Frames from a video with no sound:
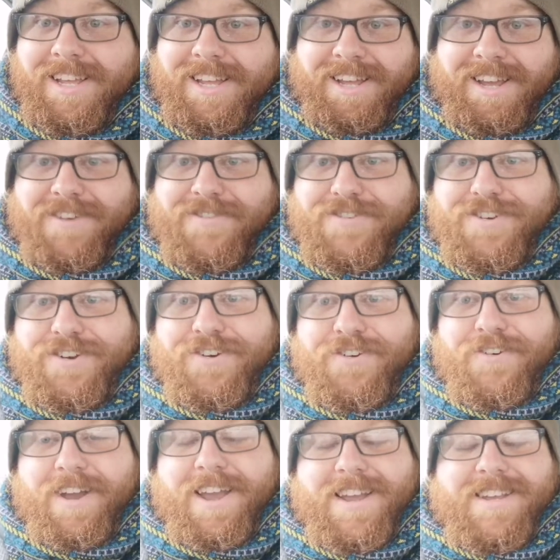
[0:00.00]
It was
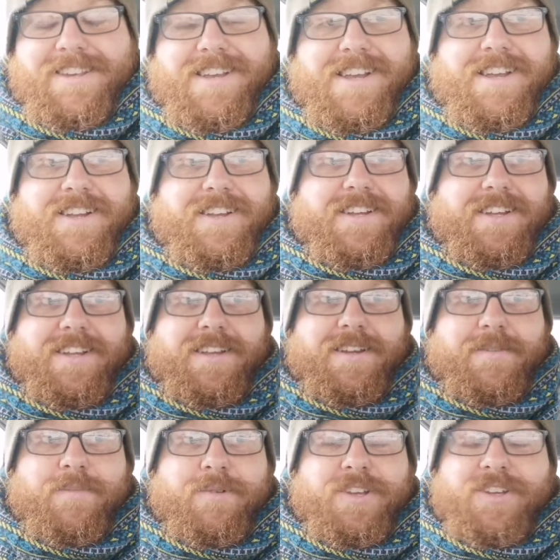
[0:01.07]
crazy,
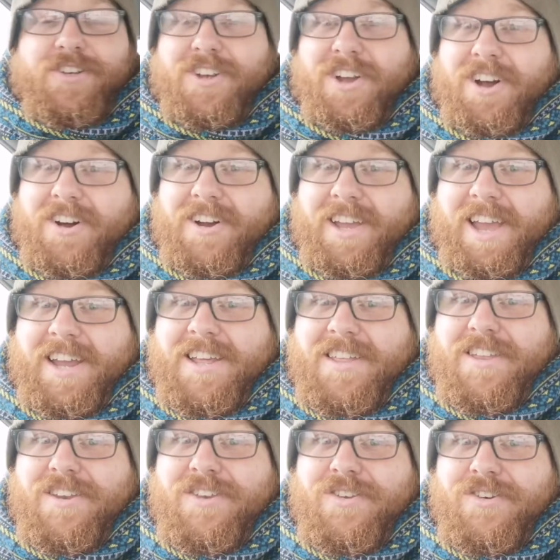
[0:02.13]
but you just can't get
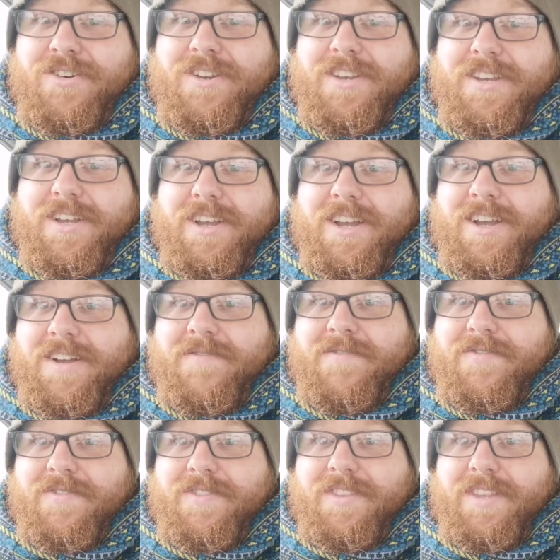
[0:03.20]
anything done
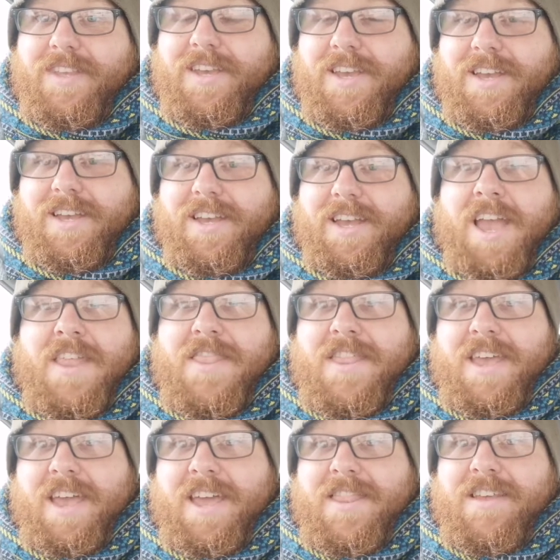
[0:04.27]
in
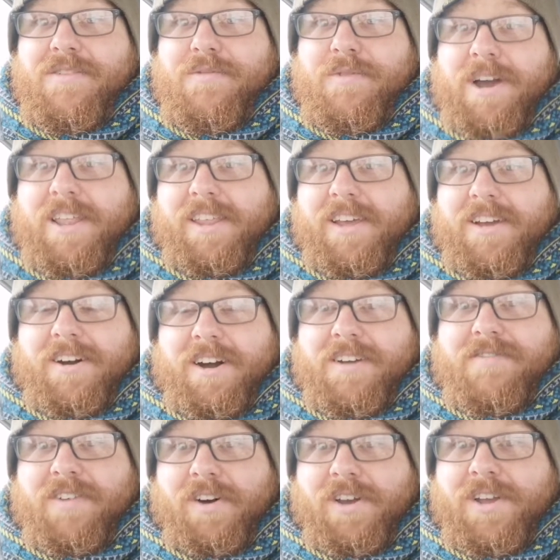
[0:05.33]
this weather. I
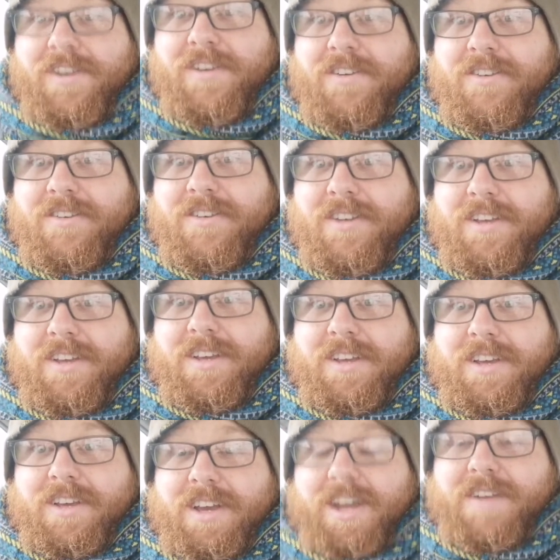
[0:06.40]
find
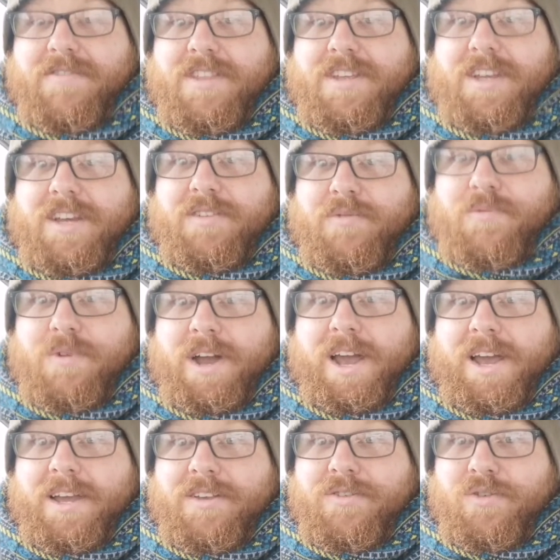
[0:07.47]
everything gets wet.
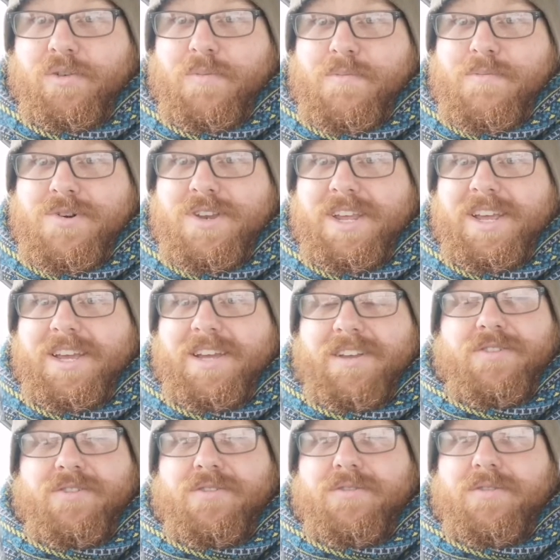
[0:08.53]
It's all muddy. It's
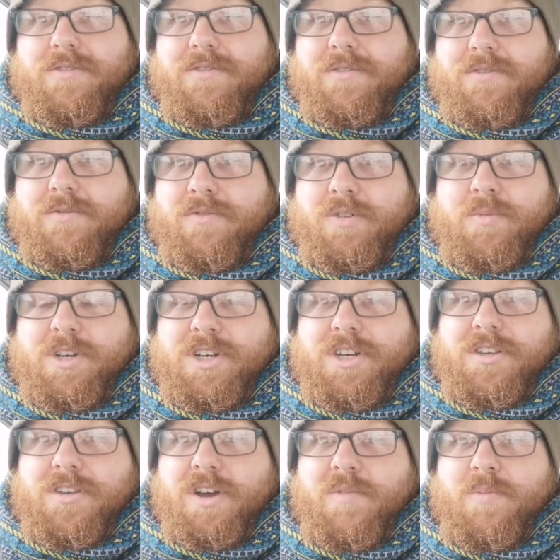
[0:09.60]
all rubbish.
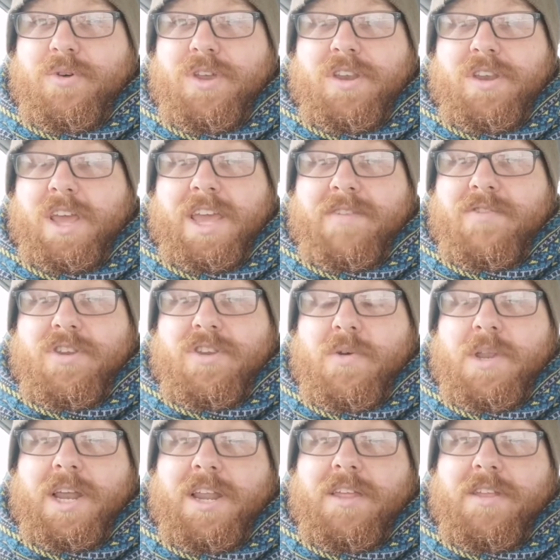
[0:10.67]
No point even doing
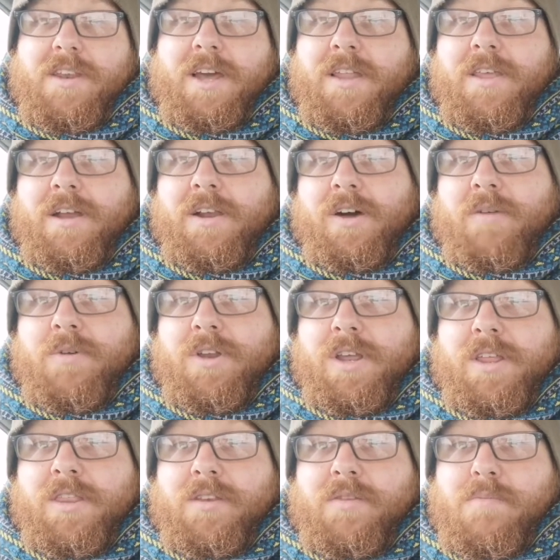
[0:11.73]
anything down the allotment
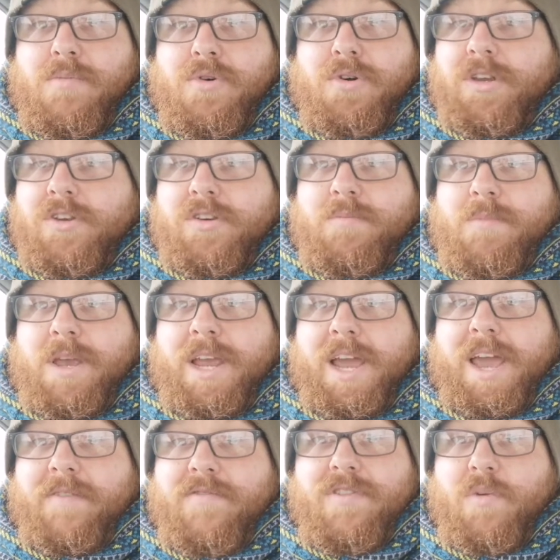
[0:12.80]
in this mud. You just make
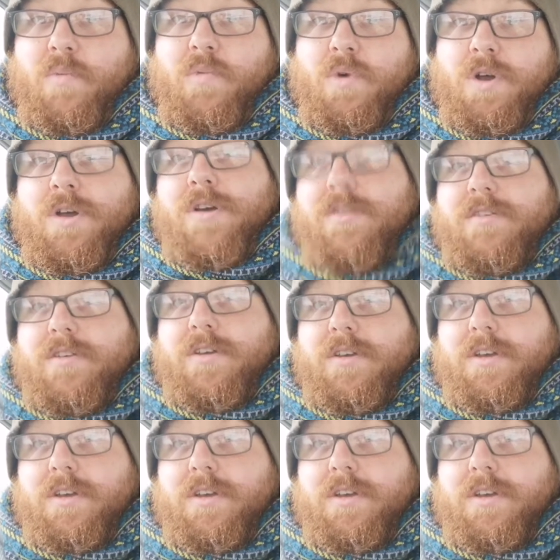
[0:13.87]
everything worse.